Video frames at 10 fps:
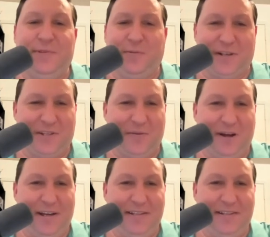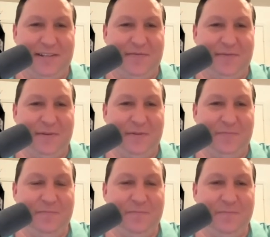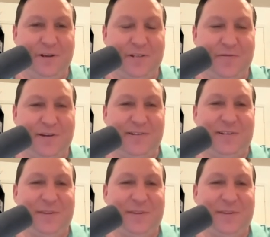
restaurant, seafood restaurant or something?